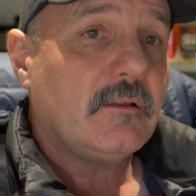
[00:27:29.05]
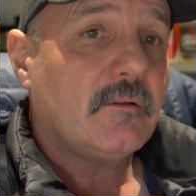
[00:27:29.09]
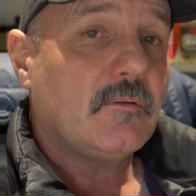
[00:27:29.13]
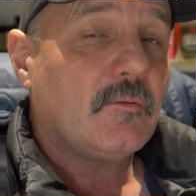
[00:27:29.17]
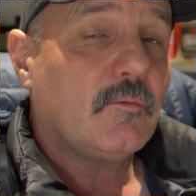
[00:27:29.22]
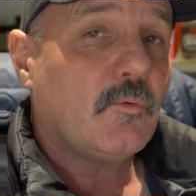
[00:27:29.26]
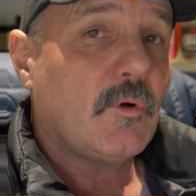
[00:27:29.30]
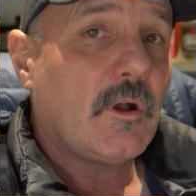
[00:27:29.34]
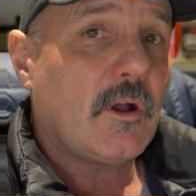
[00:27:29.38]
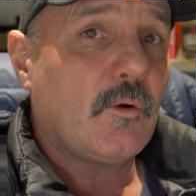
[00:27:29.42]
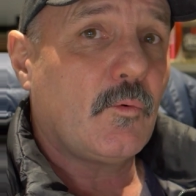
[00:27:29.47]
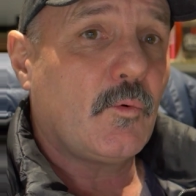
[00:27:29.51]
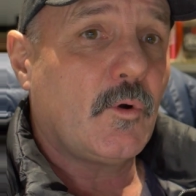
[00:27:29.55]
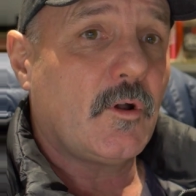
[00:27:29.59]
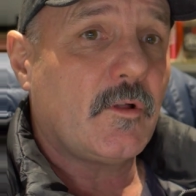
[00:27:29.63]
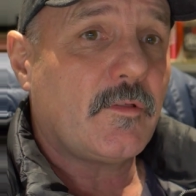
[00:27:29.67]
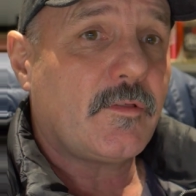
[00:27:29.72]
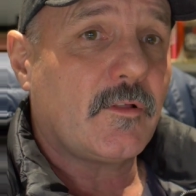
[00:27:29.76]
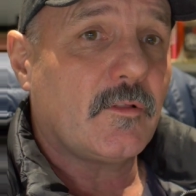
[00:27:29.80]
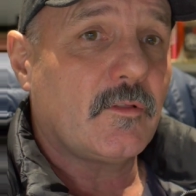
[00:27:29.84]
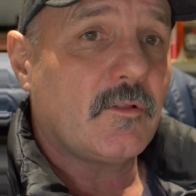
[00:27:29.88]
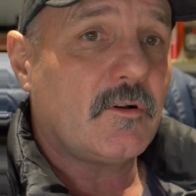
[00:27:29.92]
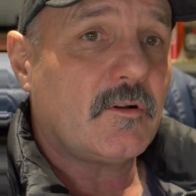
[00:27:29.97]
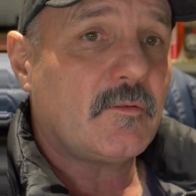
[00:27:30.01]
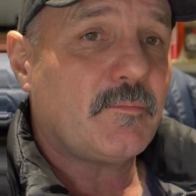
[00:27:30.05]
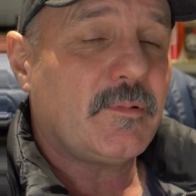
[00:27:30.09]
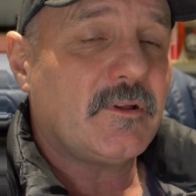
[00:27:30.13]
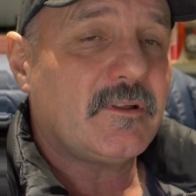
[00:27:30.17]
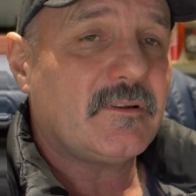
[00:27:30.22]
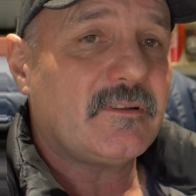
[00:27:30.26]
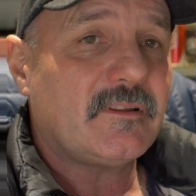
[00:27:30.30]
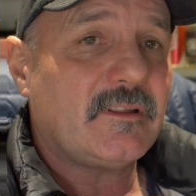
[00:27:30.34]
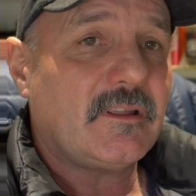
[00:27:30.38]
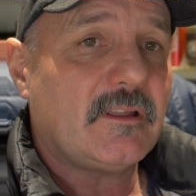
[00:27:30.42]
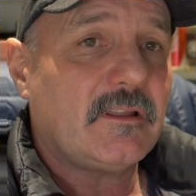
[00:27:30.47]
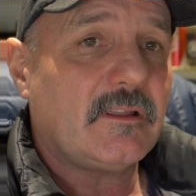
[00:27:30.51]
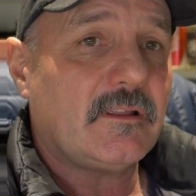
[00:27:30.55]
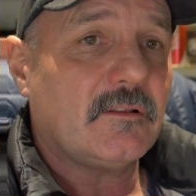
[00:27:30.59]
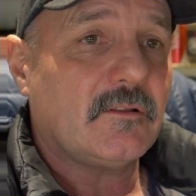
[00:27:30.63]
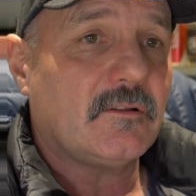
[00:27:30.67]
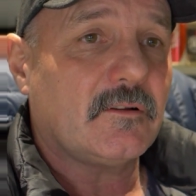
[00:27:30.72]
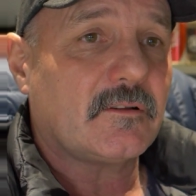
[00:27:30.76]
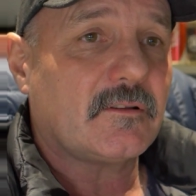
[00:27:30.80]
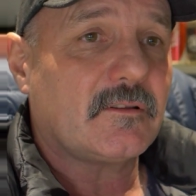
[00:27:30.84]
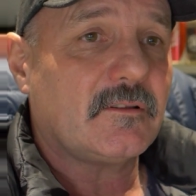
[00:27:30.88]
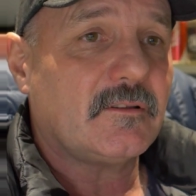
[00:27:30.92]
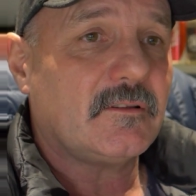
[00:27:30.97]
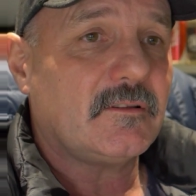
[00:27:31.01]
Worth a look, but yeah,
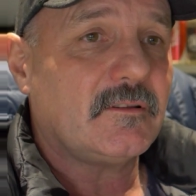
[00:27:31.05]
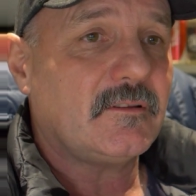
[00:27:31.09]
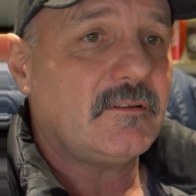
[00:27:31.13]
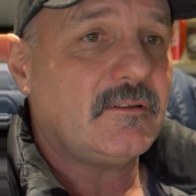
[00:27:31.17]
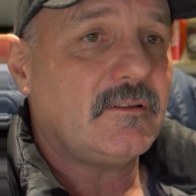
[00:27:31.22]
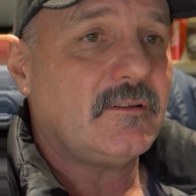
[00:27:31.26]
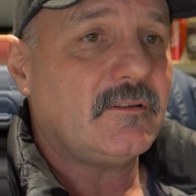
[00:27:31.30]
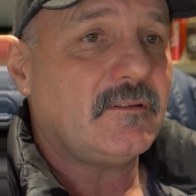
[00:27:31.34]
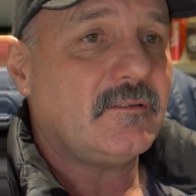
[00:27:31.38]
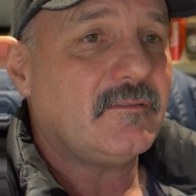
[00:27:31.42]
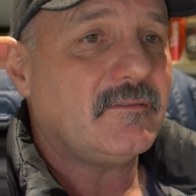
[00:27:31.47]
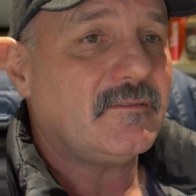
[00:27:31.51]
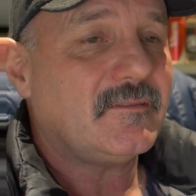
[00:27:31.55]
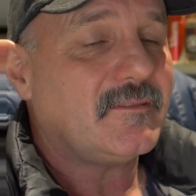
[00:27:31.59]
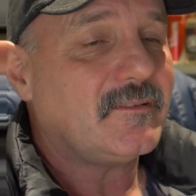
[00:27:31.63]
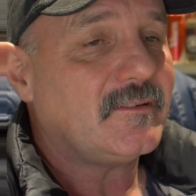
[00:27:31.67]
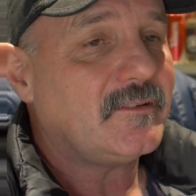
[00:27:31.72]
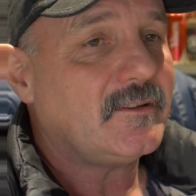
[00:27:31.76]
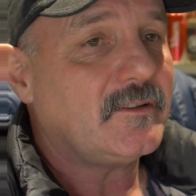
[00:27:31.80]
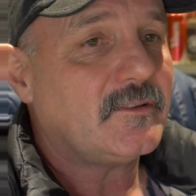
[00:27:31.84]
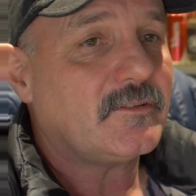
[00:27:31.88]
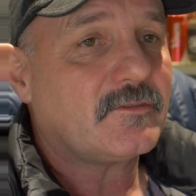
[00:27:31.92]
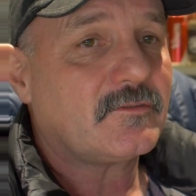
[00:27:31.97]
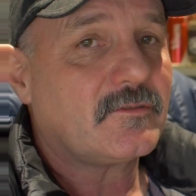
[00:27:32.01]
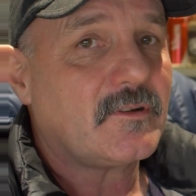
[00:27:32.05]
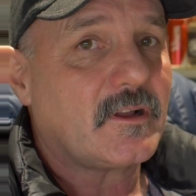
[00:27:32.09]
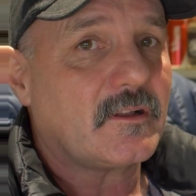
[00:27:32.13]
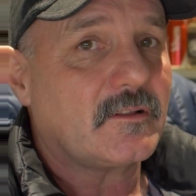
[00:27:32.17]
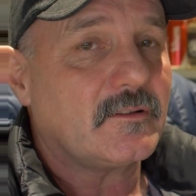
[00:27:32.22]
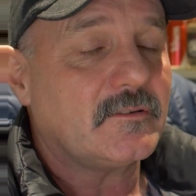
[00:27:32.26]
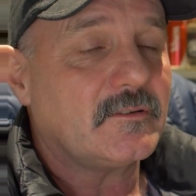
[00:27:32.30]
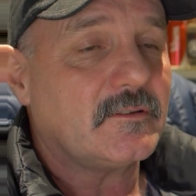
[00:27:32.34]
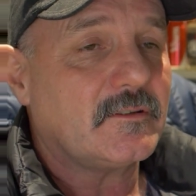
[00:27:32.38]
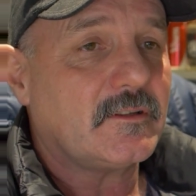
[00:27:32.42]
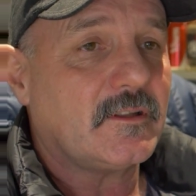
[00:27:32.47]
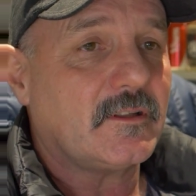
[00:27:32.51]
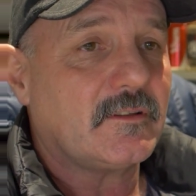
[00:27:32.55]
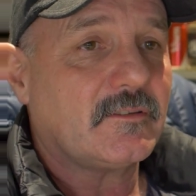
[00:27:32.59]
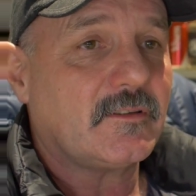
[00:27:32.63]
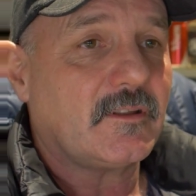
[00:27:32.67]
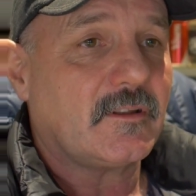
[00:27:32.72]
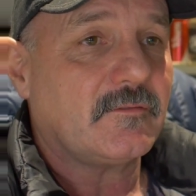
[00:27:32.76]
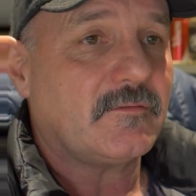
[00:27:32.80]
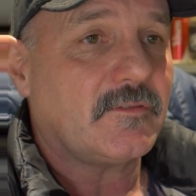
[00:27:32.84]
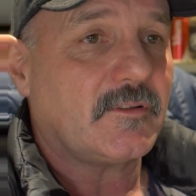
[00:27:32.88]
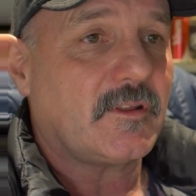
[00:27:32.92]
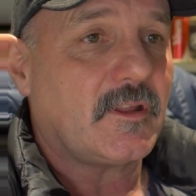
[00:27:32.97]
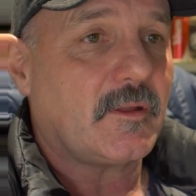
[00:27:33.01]
look, you're struggling to get
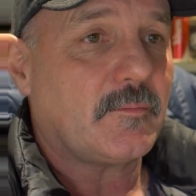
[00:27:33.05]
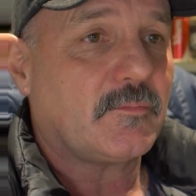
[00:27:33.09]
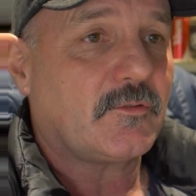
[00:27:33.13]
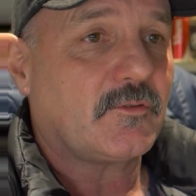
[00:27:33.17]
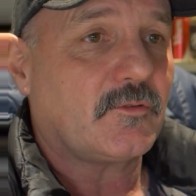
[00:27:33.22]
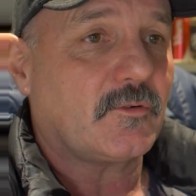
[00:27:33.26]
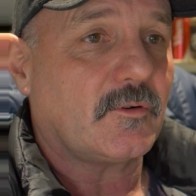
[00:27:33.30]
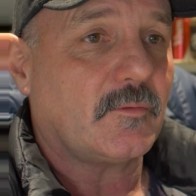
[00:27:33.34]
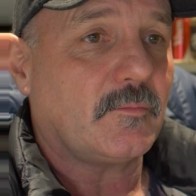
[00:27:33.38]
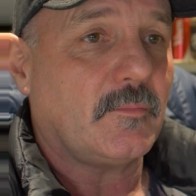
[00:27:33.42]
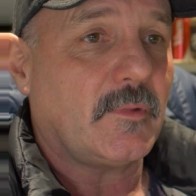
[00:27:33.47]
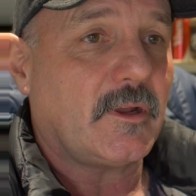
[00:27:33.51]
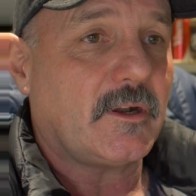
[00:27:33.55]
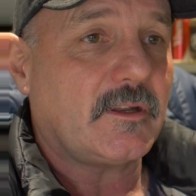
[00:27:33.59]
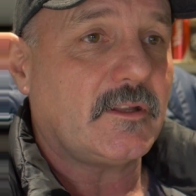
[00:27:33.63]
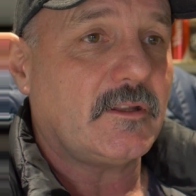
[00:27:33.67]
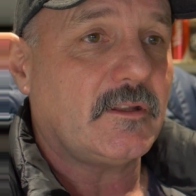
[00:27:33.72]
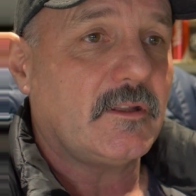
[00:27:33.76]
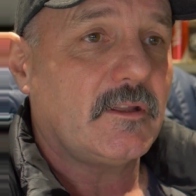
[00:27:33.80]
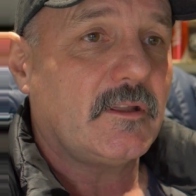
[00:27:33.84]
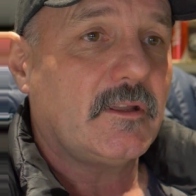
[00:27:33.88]
something for that sort of money.